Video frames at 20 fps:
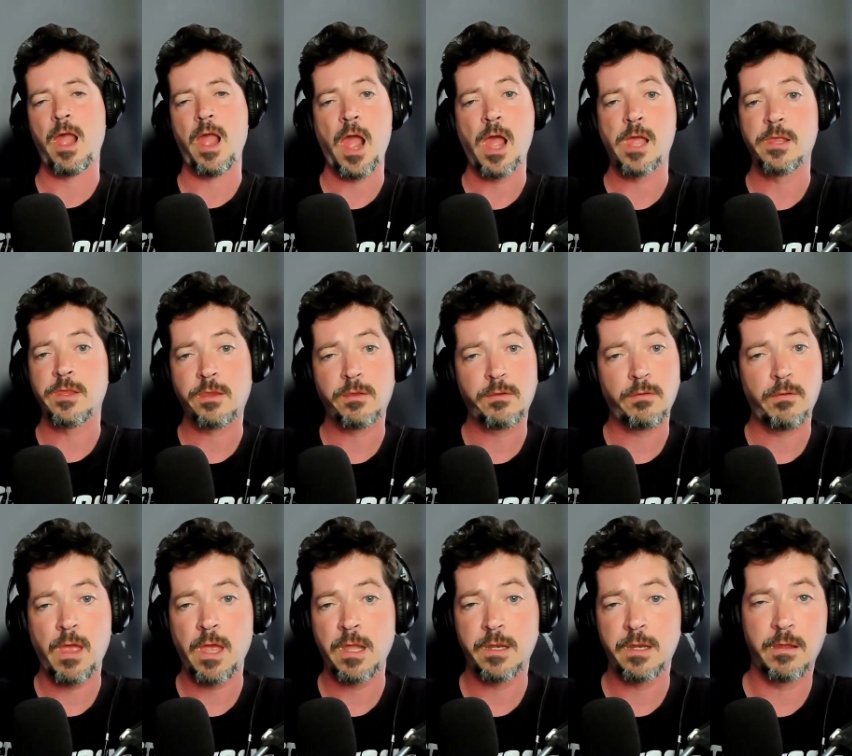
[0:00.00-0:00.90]
I
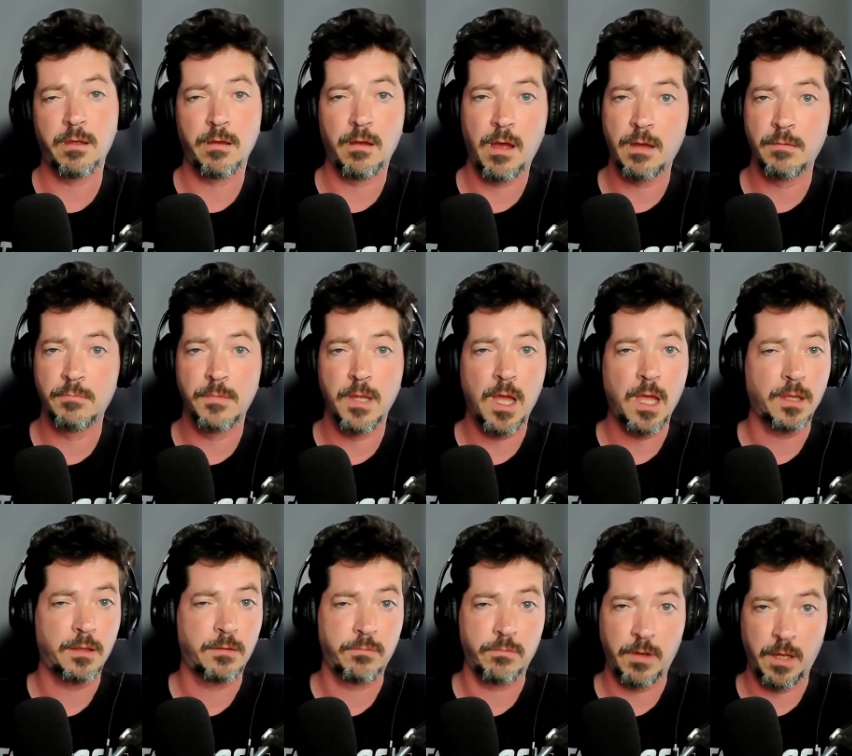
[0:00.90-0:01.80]
swear I'm
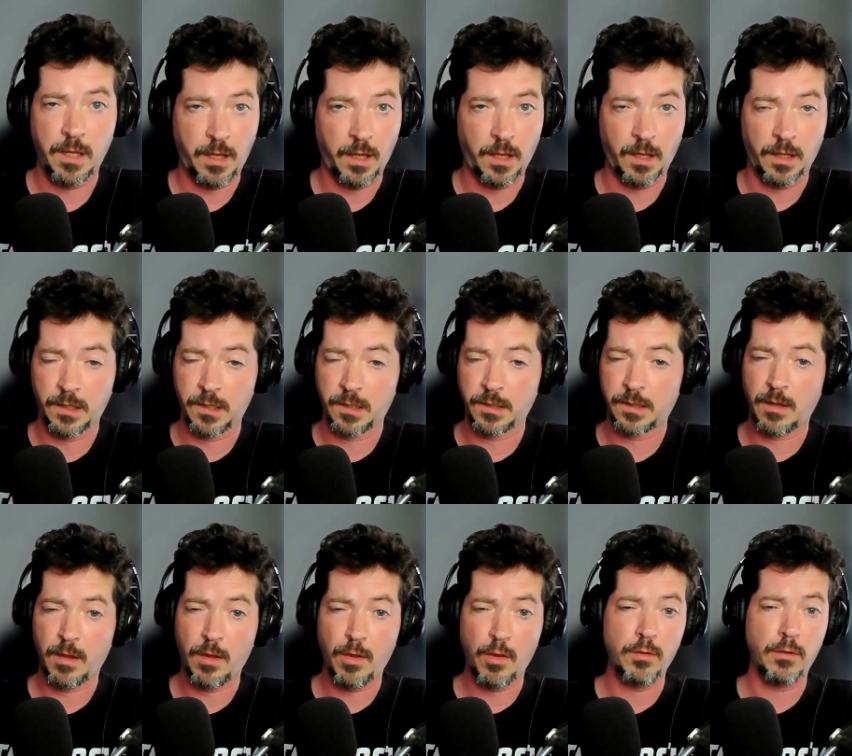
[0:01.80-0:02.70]
not drinking. It's
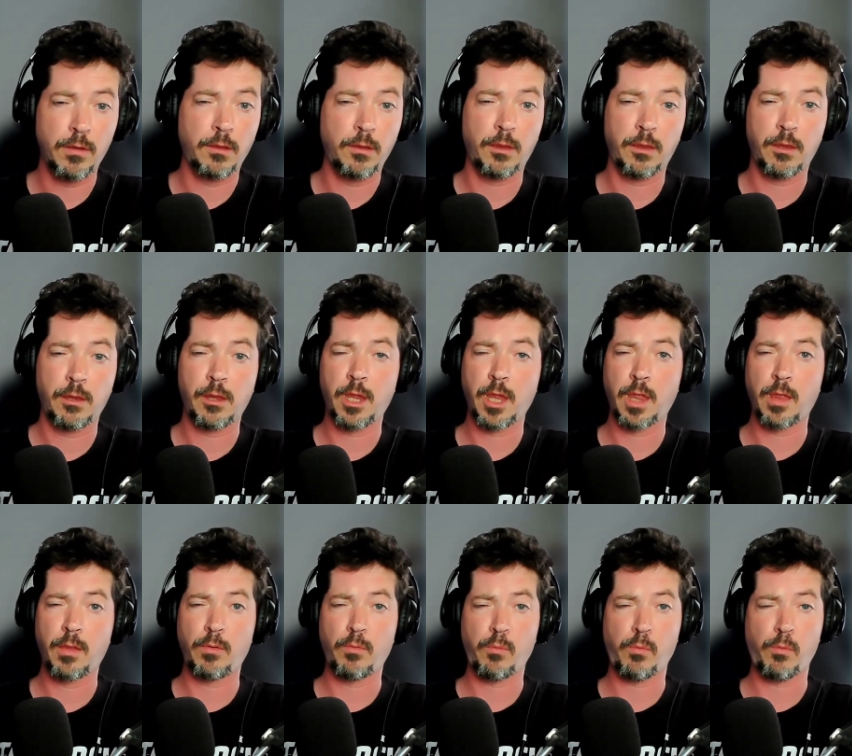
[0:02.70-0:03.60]

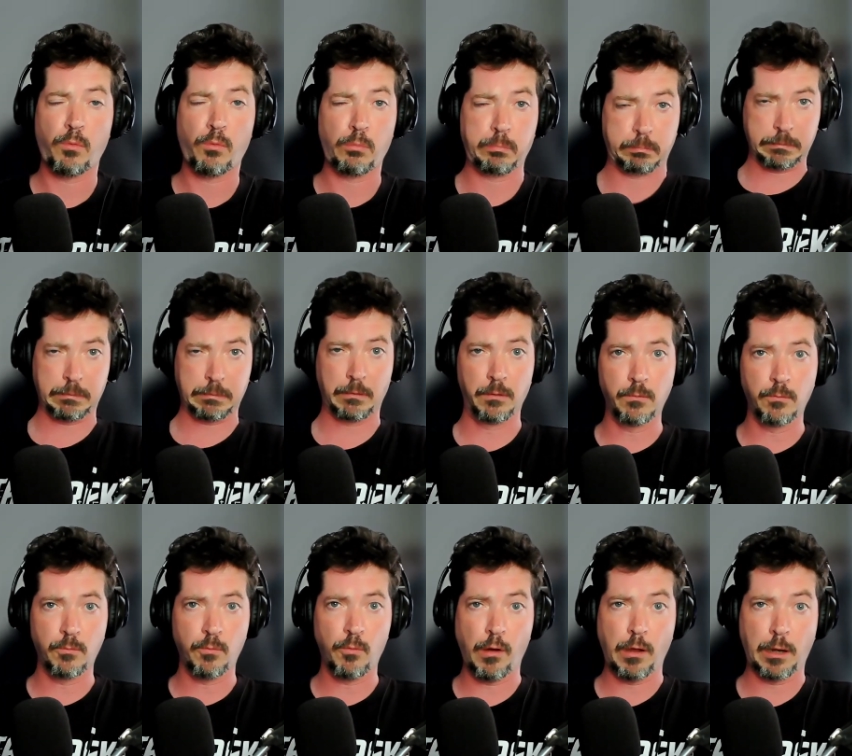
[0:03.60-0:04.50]
only
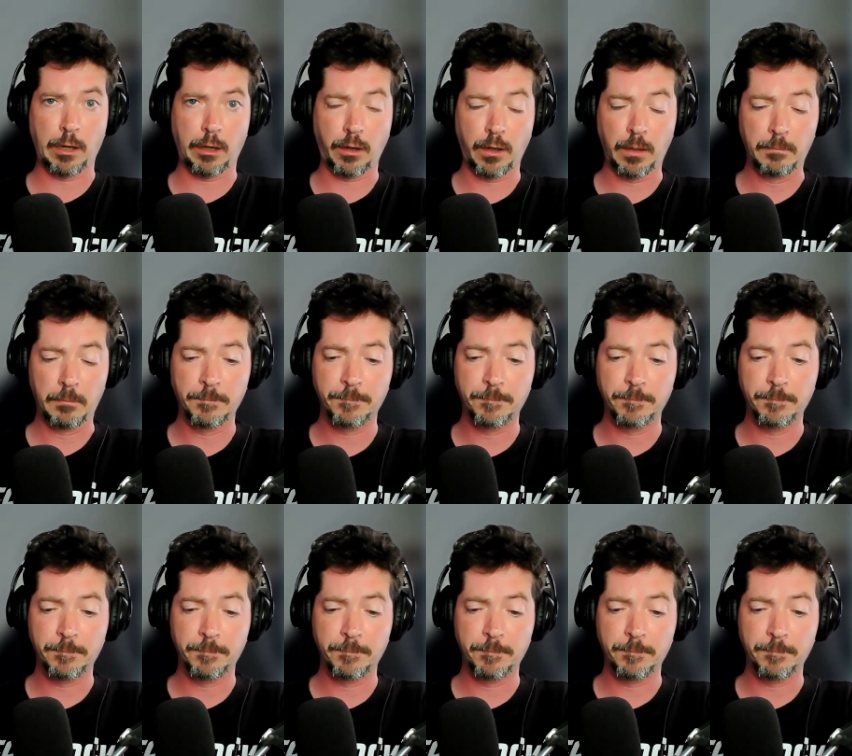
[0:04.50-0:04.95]
water.